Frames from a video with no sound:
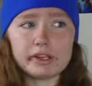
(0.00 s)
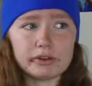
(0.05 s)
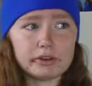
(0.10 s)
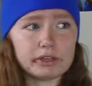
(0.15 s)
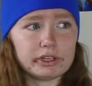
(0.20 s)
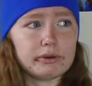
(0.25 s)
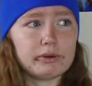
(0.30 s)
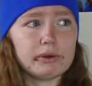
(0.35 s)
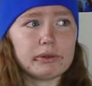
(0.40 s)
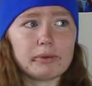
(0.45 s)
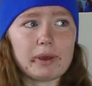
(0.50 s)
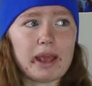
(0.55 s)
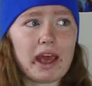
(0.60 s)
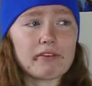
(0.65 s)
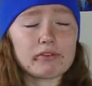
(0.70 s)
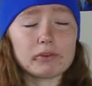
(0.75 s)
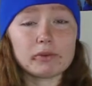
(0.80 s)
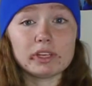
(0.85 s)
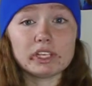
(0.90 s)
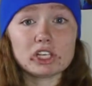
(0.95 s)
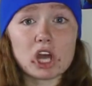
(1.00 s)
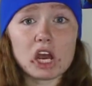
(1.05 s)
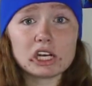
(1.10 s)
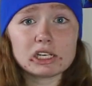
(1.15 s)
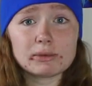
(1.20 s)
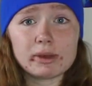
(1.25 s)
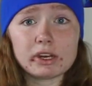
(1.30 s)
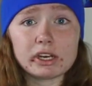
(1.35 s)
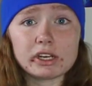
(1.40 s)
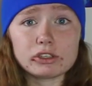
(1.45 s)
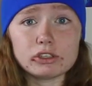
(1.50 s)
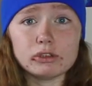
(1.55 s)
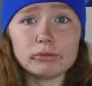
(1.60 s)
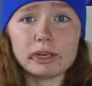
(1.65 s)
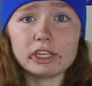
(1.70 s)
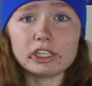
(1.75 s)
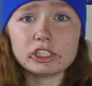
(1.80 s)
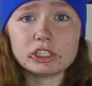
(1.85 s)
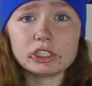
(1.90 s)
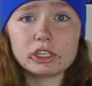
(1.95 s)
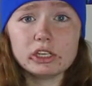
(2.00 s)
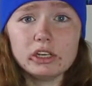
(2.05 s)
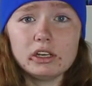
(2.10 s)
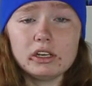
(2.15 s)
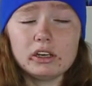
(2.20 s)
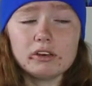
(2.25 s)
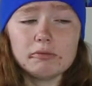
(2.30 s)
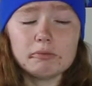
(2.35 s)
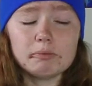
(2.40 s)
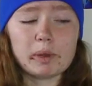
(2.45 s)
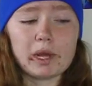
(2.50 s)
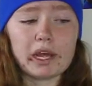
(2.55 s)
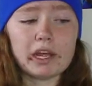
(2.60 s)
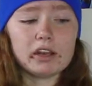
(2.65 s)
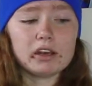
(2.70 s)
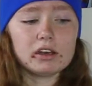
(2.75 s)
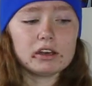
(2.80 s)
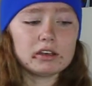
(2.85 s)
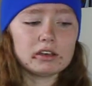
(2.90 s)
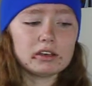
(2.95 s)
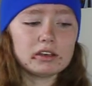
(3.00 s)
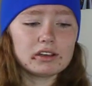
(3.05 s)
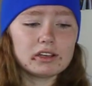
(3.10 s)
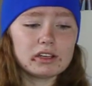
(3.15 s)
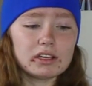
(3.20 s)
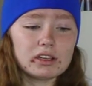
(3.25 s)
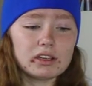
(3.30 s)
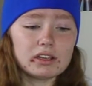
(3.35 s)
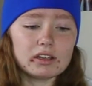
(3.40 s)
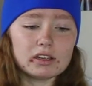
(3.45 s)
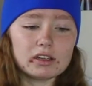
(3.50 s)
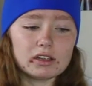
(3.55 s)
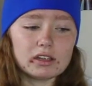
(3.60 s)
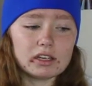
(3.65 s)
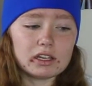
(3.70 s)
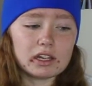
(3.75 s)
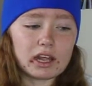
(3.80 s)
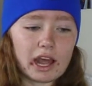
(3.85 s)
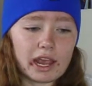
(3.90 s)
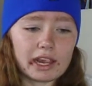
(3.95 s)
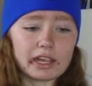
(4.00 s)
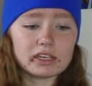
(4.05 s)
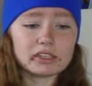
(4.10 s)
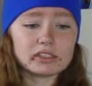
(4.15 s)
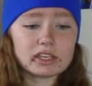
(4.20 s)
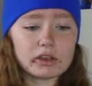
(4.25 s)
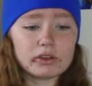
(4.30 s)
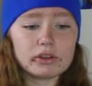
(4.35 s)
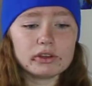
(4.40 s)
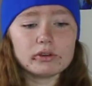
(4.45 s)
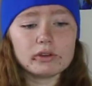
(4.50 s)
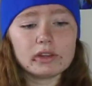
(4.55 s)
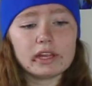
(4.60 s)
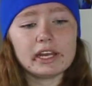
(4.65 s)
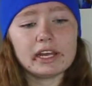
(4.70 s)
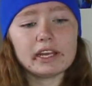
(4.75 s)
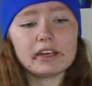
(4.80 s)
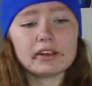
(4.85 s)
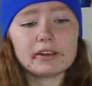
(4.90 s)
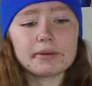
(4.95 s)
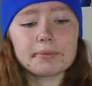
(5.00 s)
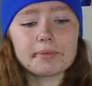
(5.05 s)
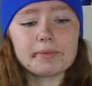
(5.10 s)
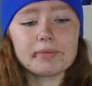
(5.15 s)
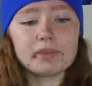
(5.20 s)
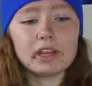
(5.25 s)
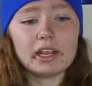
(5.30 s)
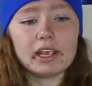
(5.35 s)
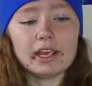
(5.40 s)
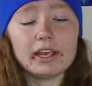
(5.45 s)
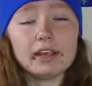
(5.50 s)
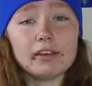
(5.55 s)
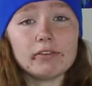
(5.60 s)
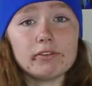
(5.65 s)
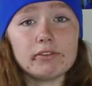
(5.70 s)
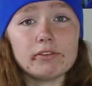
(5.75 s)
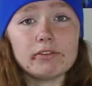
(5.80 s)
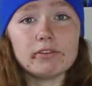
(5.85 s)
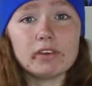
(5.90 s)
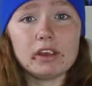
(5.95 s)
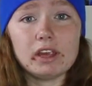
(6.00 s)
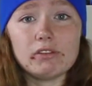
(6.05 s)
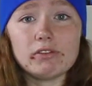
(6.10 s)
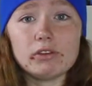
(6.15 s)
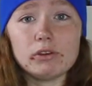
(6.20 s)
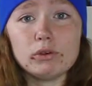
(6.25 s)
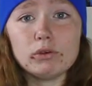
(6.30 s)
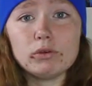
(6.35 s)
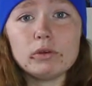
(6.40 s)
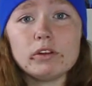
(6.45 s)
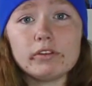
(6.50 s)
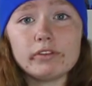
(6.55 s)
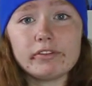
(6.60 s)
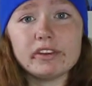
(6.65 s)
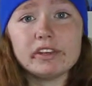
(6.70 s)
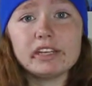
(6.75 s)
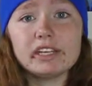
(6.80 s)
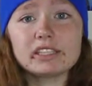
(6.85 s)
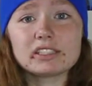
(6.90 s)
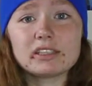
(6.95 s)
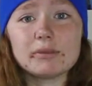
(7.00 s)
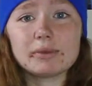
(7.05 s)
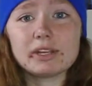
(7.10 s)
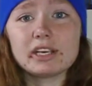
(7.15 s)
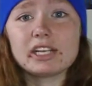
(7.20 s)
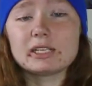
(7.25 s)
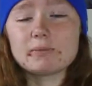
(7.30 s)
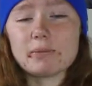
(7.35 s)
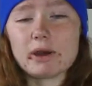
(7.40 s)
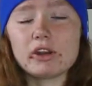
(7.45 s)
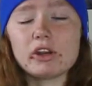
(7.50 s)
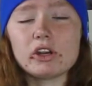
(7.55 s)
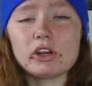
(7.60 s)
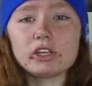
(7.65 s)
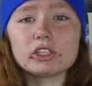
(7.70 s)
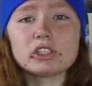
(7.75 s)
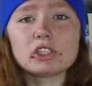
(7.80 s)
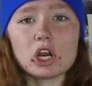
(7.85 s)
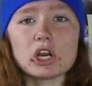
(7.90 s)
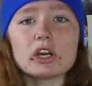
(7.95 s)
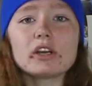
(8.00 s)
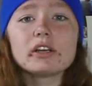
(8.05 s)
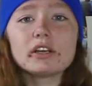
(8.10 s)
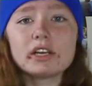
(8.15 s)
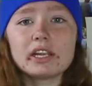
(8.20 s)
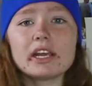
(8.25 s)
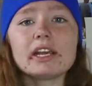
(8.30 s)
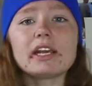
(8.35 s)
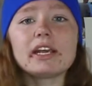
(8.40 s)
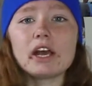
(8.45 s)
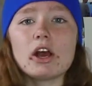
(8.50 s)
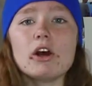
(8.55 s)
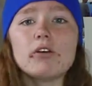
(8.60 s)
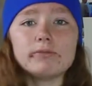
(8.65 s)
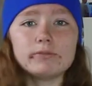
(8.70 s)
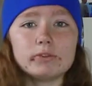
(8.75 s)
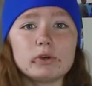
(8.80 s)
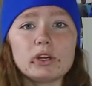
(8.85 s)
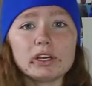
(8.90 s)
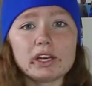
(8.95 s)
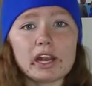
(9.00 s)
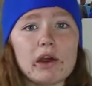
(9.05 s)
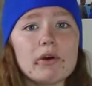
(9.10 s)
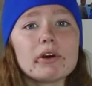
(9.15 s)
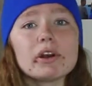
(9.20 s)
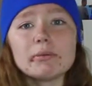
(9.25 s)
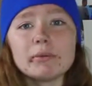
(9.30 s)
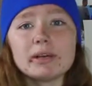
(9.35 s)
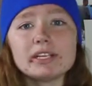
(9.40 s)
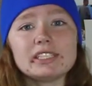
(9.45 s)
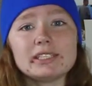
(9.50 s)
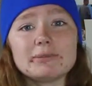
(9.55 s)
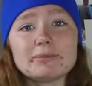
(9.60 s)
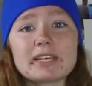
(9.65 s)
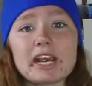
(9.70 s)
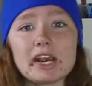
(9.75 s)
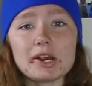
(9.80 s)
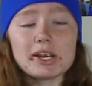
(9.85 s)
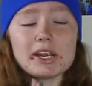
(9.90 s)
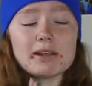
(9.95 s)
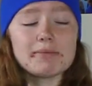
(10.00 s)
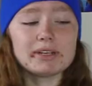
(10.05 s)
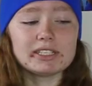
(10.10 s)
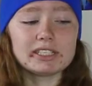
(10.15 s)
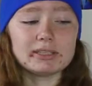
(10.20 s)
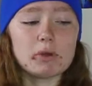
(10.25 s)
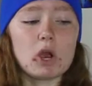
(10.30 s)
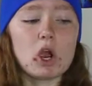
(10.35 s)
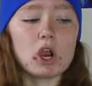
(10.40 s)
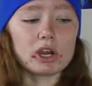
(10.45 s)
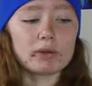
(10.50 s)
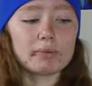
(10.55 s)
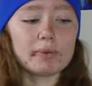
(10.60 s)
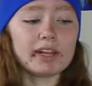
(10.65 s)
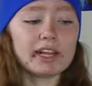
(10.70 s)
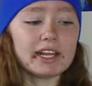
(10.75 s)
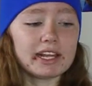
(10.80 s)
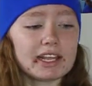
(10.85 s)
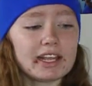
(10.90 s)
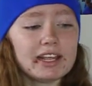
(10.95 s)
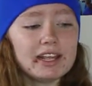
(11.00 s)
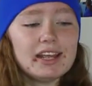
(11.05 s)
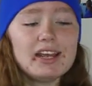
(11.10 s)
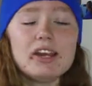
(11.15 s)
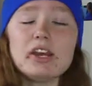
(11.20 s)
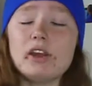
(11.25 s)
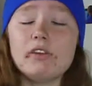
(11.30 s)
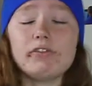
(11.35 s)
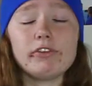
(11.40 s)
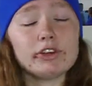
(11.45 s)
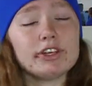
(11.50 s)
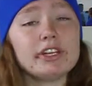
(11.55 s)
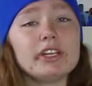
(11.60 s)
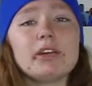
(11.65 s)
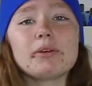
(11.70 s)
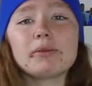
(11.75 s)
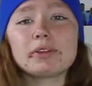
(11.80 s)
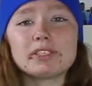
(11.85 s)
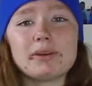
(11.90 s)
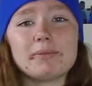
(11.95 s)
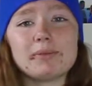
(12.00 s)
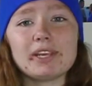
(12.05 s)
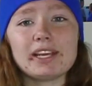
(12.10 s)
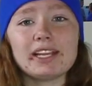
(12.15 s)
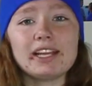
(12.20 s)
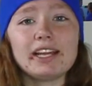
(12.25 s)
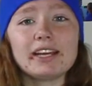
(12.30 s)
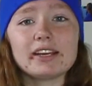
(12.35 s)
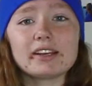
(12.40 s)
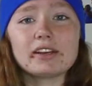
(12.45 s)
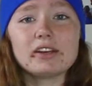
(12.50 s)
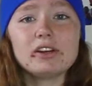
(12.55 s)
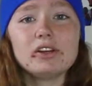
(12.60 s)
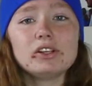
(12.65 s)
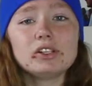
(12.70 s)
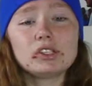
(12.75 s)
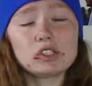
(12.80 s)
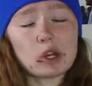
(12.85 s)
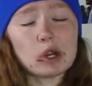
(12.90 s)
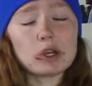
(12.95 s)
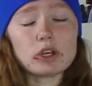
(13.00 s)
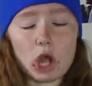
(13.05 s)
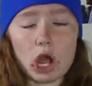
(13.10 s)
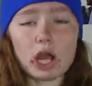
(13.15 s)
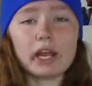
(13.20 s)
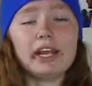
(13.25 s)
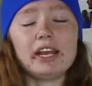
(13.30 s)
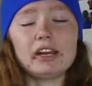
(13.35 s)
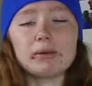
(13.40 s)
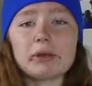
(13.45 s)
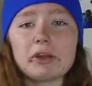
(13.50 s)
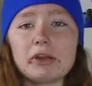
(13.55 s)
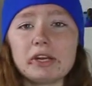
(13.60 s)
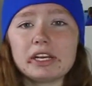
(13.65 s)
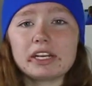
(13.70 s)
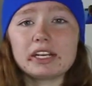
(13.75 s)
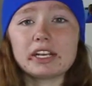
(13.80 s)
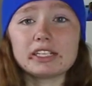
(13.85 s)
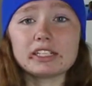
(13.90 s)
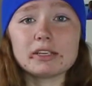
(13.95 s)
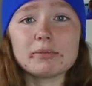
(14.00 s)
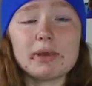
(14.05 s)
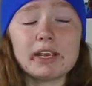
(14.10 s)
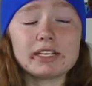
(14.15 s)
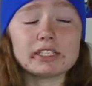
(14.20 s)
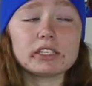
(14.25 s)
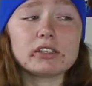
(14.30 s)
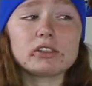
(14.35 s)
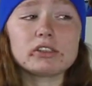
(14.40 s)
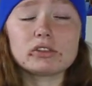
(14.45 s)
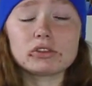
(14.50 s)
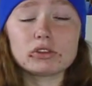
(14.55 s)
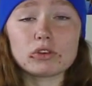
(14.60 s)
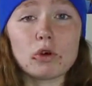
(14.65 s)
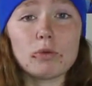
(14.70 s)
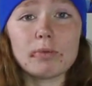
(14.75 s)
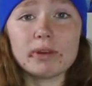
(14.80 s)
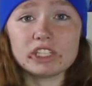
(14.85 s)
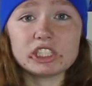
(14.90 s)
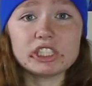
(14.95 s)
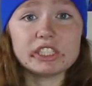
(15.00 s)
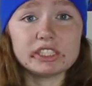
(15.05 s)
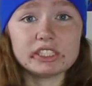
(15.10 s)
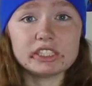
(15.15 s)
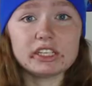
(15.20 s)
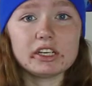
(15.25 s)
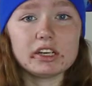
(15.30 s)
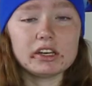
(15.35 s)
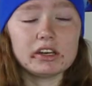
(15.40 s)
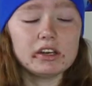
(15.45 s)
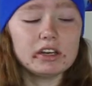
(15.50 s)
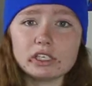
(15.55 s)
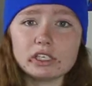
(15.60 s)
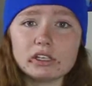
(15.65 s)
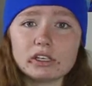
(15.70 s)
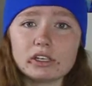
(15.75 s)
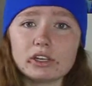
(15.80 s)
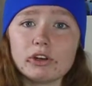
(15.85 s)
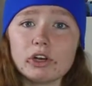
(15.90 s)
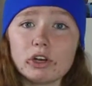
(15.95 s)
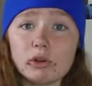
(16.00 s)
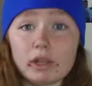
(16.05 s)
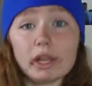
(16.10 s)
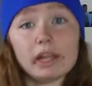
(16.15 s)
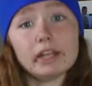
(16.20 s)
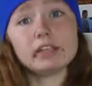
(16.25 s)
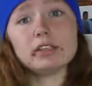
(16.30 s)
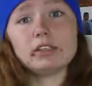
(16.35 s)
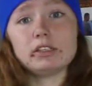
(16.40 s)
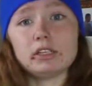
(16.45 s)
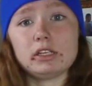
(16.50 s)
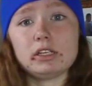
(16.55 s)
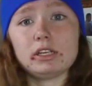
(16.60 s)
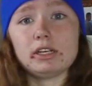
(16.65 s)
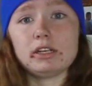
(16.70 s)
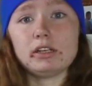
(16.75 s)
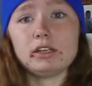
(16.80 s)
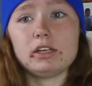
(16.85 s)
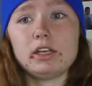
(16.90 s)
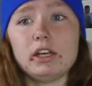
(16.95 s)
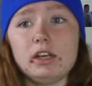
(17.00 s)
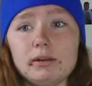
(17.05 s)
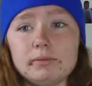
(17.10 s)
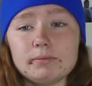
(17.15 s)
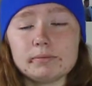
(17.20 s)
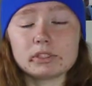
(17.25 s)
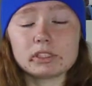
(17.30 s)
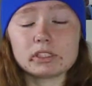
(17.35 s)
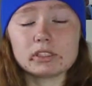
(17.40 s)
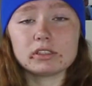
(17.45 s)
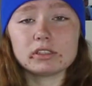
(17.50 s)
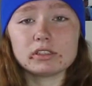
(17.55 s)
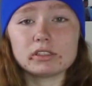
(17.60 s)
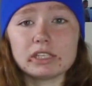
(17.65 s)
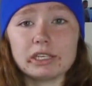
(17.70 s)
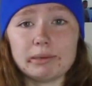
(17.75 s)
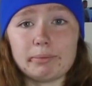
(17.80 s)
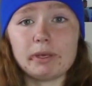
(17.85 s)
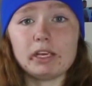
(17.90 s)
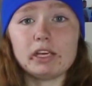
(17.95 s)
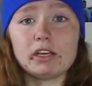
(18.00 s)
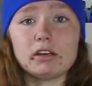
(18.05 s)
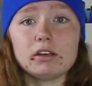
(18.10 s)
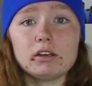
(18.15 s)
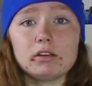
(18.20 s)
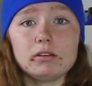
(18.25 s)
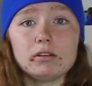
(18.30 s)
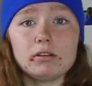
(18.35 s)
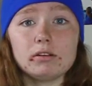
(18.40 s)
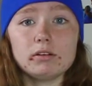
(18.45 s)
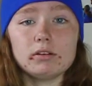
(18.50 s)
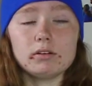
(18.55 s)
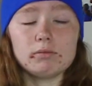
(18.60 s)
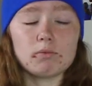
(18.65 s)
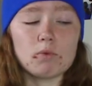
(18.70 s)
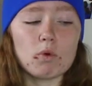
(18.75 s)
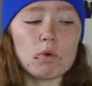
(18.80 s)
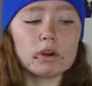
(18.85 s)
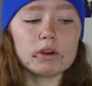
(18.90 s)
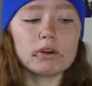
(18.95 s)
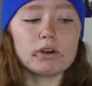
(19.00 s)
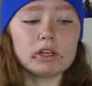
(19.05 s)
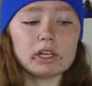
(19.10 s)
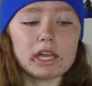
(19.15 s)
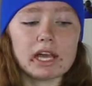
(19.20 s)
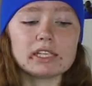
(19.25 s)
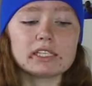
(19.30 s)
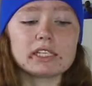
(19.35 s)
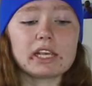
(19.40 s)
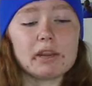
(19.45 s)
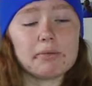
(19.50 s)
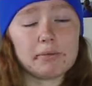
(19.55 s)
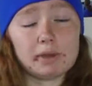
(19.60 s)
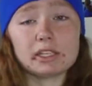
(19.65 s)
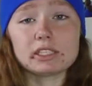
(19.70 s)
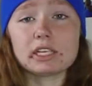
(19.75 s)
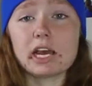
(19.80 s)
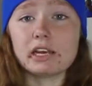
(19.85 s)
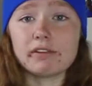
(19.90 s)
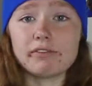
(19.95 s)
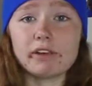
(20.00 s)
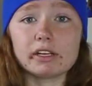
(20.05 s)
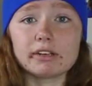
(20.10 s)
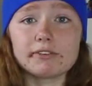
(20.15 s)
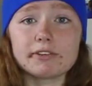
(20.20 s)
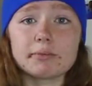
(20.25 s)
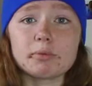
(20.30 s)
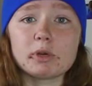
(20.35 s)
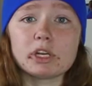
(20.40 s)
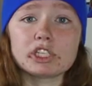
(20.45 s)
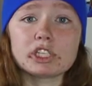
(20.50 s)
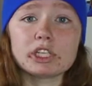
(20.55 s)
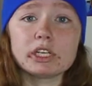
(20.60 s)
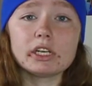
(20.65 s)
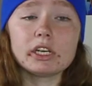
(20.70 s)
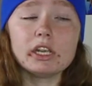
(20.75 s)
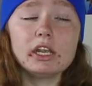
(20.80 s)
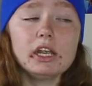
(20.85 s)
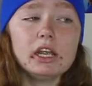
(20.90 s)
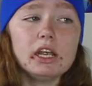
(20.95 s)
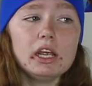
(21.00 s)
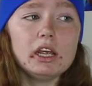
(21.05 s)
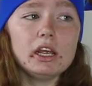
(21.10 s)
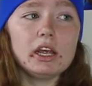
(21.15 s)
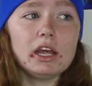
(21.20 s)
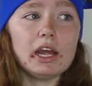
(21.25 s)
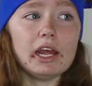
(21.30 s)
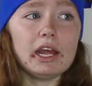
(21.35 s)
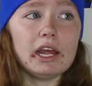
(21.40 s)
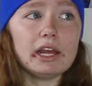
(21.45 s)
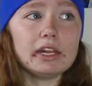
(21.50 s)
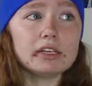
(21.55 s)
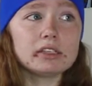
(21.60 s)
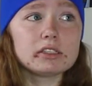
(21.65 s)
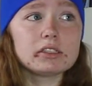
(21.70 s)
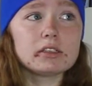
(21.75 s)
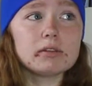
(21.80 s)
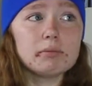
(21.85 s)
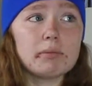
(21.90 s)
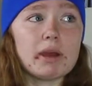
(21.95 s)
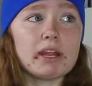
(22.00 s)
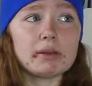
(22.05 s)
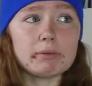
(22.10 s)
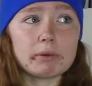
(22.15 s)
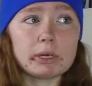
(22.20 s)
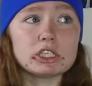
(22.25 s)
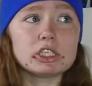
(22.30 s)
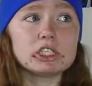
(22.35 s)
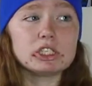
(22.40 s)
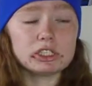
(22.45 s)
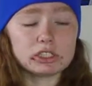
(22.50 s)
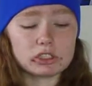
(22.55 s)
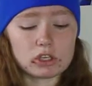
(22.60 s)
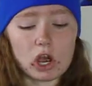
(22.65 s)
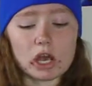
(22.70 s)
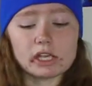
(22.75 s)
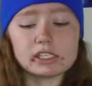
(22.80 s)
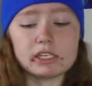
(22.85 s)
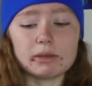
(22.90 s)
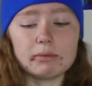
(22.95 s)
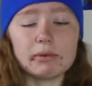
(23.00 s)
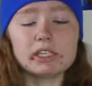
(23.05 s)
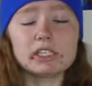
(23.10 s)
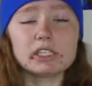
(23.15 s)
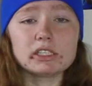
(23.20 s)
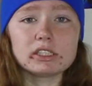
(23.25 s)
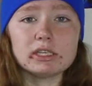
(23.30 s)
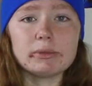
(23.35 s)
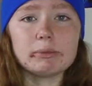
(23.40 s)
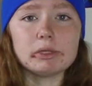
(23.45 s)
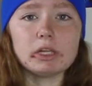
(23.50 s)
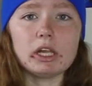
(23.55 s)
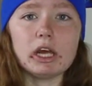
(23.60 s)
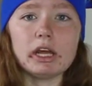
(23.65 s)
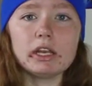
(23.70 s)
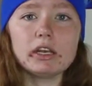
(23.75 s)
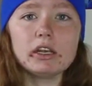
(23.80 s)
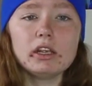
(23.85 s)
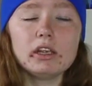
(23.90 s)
you deal with. We haven't really talked about it too much, but I can tell you, like, if you are feeling something, it's better to start getting help for it now. And it might seem scary, it might seem hard, but like, if you're dealing with something, like, start talking about it, because it makes it so much easier. You know that sleeping more or less can be a side effect of depression, and my depression is causing me to sleep a lot.